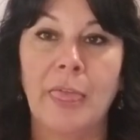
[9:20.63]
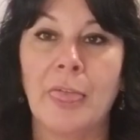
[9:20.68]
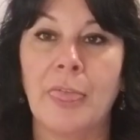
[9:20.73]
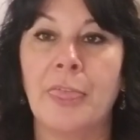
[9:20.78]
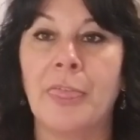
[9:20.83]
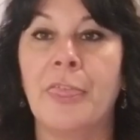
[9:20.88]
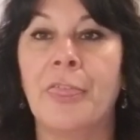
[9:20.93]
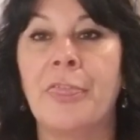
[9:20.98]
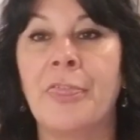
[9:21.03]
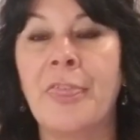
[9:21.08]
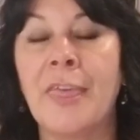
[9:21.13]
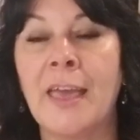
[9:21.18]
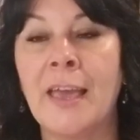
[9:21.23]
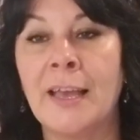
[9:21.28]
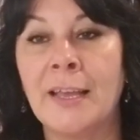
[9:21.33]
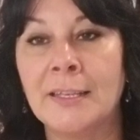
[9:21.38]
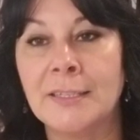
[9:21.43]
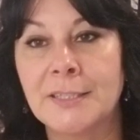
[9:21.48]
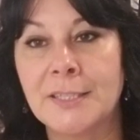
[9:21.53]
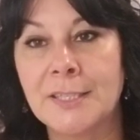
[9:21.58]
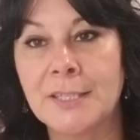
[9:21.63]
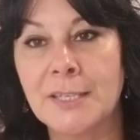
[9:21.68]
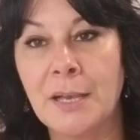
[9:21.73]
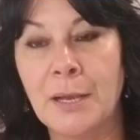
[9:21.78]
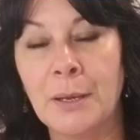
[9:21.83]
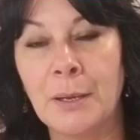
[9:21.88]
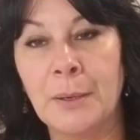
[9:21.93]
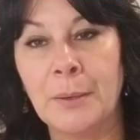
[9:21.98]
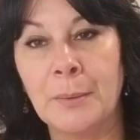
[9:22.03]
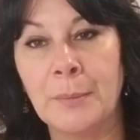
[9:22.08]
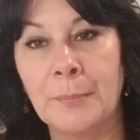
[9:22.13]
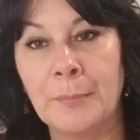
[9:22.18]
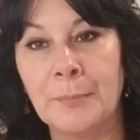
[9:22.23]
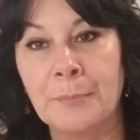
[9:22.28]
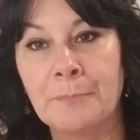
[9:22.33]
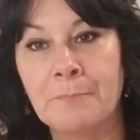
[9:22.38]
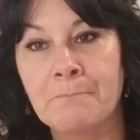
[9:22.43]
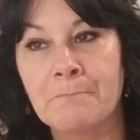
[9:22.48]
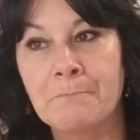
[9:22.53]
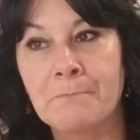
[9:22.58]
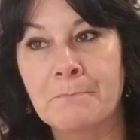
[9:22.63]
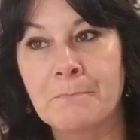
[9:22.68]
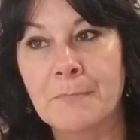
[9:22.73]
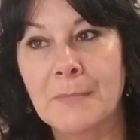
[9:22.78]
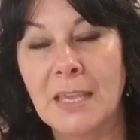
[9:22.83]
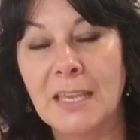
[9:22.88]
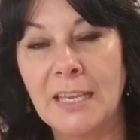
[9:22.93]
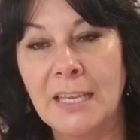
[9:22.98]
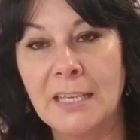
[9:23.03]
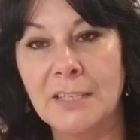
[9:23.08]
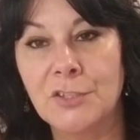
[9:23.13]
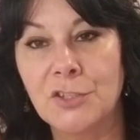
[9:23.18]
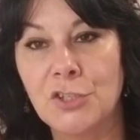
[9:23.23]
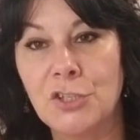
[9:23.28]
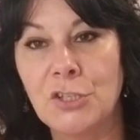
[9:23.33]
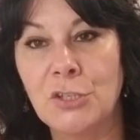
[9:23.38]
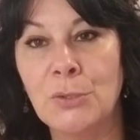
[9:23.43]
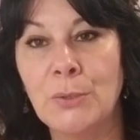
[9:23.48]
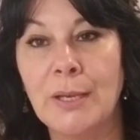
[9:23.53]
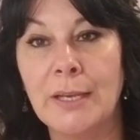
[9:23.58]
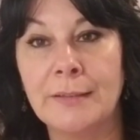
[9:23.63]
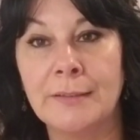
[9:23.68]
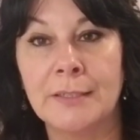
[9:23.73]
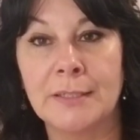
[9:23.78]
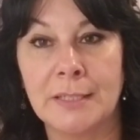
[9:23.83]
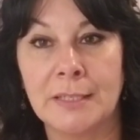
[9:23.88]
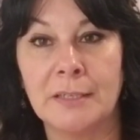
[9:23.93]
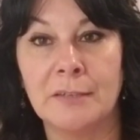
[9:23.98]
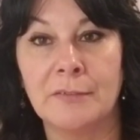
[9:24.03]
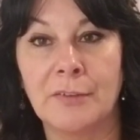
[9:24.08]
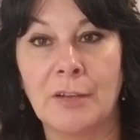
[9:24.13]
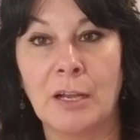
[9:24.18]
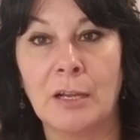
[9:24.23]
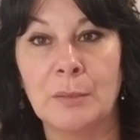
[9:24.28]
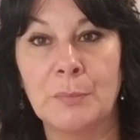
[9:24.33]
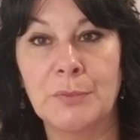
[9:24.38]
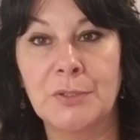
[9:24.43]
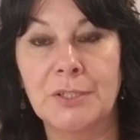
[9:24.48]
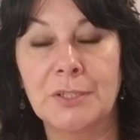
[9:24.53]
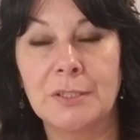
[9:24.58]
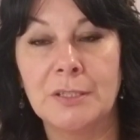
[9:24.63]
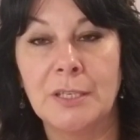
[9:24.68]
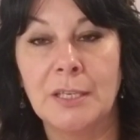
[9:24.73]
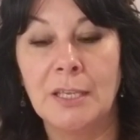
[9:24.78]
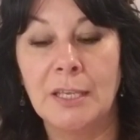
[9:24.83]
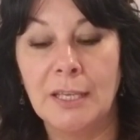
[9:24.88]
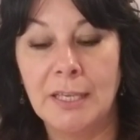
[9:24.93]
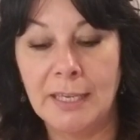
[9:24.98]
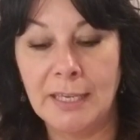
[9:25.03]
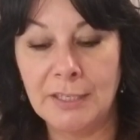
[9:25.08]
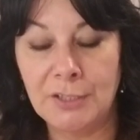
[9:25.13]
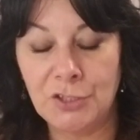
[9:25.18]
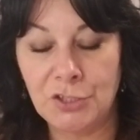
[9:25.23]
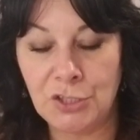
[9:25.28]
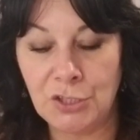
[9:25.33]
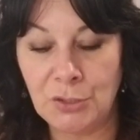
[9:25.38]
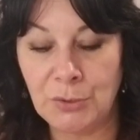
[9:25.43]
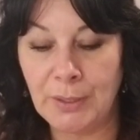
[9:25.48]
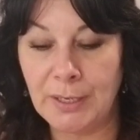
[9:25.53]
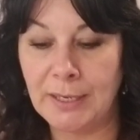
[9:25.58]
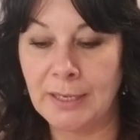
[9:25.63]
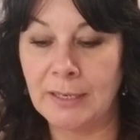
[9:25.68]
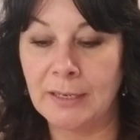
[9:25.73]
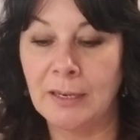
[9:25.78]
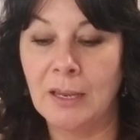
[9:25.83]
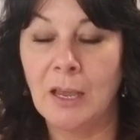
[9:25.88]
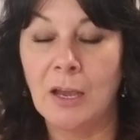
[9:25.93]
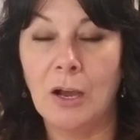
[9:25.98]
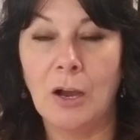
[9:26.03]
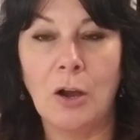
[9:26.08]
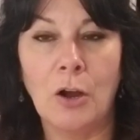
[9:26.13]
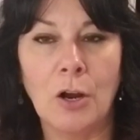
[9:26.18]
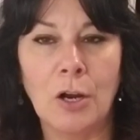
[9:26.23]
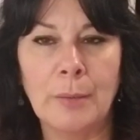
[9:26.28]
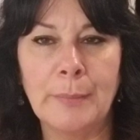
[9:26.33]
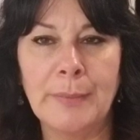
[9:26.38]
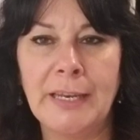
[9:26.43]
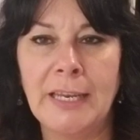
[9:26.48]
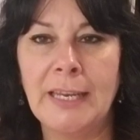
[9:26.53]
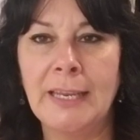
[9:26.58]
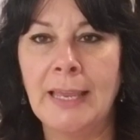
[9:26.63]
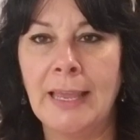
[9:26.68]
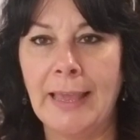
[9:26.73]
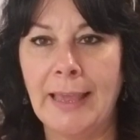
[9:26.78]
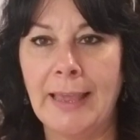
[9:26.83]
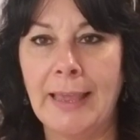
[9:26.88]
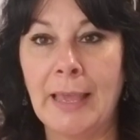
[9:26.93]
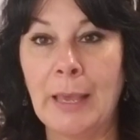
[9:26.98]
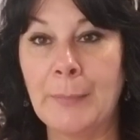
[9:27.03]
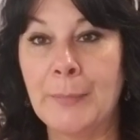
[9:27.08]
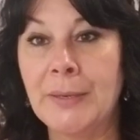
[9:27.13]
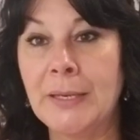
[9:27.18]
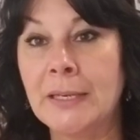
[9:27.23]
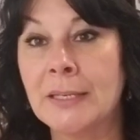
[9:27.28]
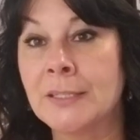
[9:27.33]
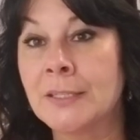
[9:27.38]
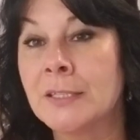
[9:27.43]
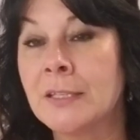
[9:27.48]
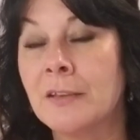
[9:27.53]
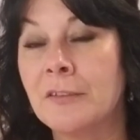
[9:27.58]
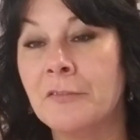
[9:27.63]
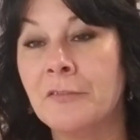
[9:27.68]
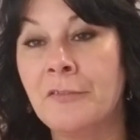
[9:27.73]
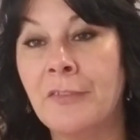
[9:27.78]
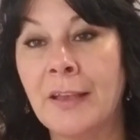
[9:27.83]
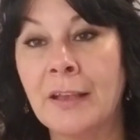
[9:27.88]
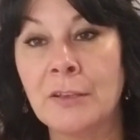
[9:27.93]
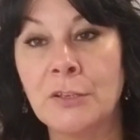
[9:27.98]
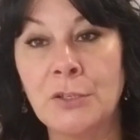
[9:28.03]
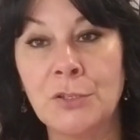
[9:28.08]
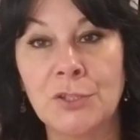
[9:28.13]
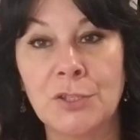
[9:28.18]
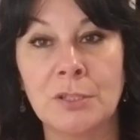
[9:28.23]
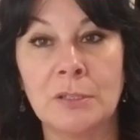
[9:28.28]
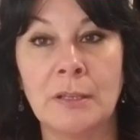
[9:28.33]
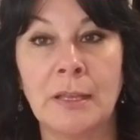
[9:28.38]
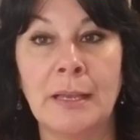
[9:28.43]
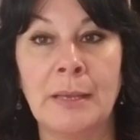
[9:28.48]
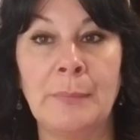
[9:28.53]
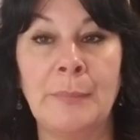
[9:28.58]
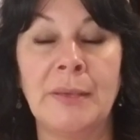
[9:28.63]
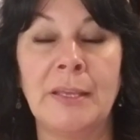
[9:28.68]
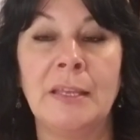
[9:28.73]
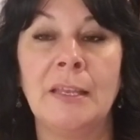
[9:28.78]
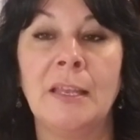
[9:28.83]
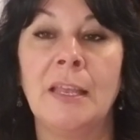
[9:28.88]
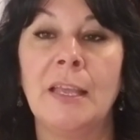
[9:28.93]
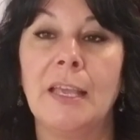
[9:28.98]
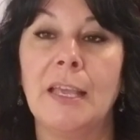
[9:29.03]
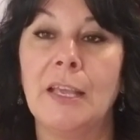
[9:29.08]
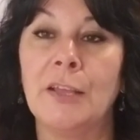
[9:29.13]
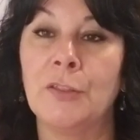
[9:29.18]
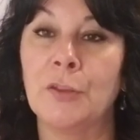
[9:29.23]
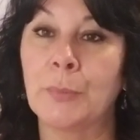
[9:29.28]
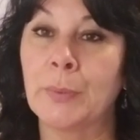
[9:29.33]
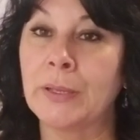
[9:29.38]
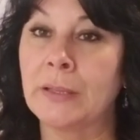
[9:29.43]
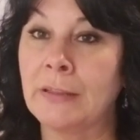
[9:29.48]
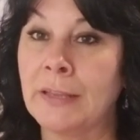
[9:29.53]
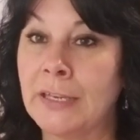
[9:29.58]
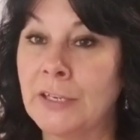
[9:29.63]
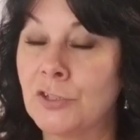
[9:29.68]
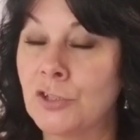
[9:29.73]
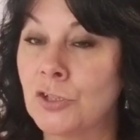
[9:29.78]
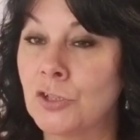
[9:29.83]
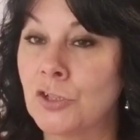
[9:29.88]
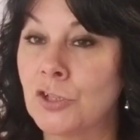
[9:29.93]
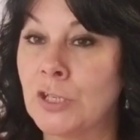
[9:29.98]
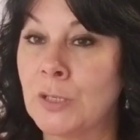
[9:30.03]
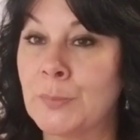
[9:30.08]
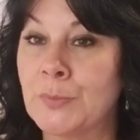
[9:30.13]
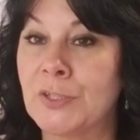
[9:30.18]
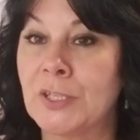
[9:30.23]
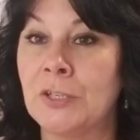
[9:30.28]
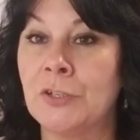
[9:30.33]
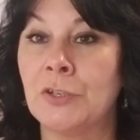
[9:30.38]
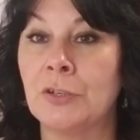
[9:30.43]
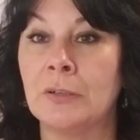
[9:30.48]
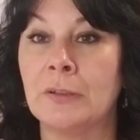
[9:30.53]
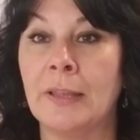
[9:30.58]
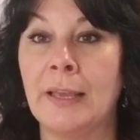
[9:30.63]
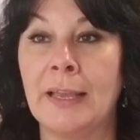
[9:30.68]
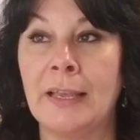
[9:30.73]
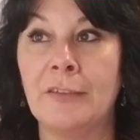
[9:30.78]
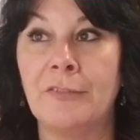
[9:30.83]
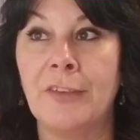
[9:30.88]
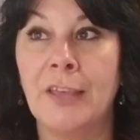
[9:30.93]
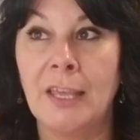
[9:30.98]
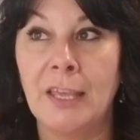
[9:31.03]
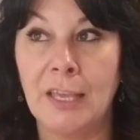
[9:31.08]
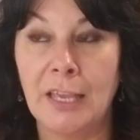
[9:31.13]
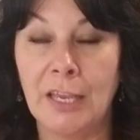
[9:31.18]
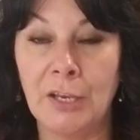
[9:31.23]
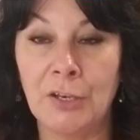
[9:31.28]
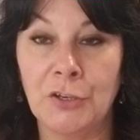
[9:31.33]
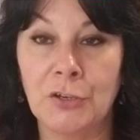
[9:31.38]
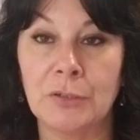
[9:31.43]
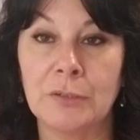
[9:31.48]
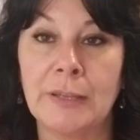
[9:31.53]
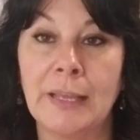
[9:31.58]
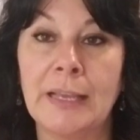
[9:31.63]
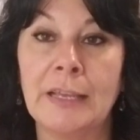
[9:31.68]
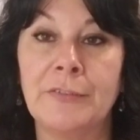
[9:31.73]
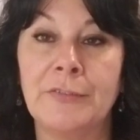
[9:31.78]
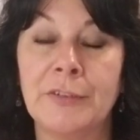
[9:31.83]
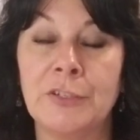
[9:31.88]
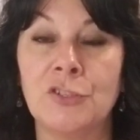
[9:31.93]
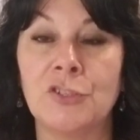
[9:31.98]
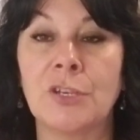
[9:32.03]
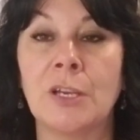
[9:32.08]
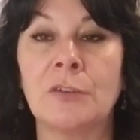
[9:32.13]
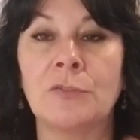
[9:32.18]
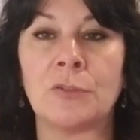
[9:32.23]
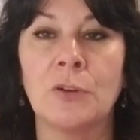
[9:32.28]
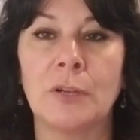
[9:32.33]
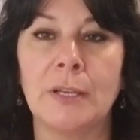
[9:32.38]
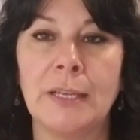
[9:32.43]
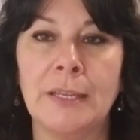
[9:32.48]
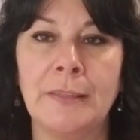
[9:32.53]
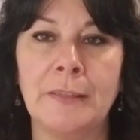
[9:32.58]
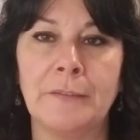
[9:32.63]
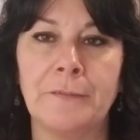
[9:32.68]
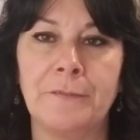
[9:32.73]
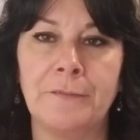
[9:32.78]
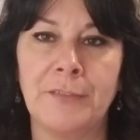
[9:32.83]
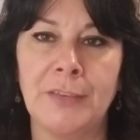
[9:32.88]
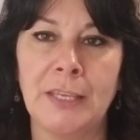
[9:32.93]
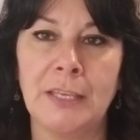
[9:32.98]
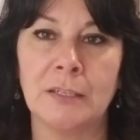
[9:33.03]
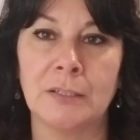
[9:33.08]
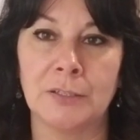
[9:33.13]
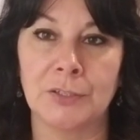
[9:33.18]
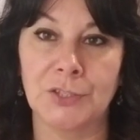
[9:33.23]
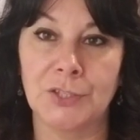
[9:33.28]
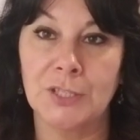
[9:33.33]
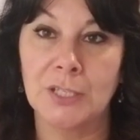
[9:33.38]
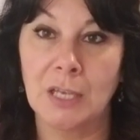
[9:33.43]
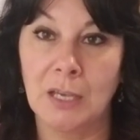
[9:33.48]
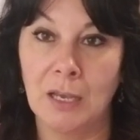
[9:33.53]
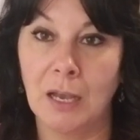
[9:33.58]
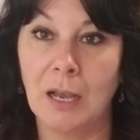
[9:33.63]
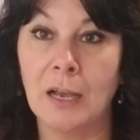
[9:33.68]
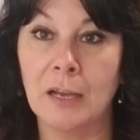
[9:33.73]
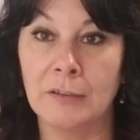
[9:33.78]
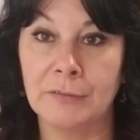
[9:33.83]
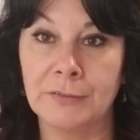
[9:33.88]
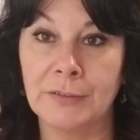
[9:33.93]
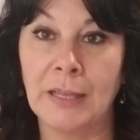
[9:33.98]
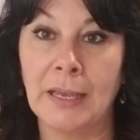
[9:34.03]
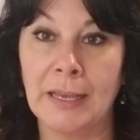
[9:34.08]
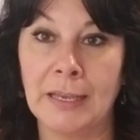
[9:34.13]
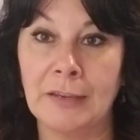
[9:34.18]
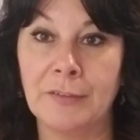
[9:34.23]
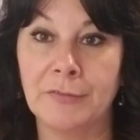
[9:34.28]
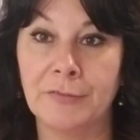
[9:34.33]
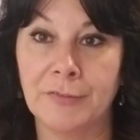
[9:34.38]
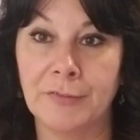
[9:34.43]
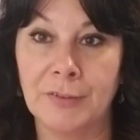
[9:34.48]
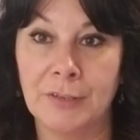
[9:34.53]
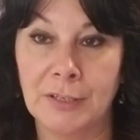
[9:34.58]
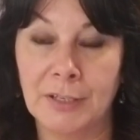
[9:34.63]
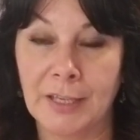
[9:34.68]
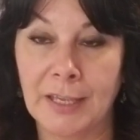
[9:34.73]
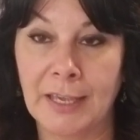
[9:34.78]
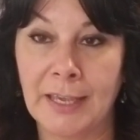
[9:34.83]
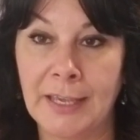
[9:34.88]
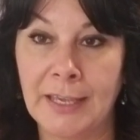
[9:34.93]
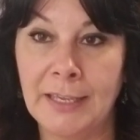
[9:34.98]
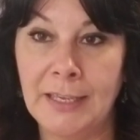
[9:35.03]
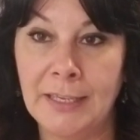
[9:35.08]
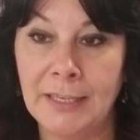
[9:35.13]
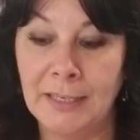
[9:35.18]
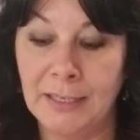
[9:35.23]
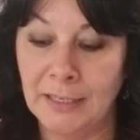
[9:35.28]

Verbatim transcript: that um, hits you in the Ten of Cups hits you in harmony, happiness, values alignment, in the relationships in your life, in your life in general, in the fields of life. Okay?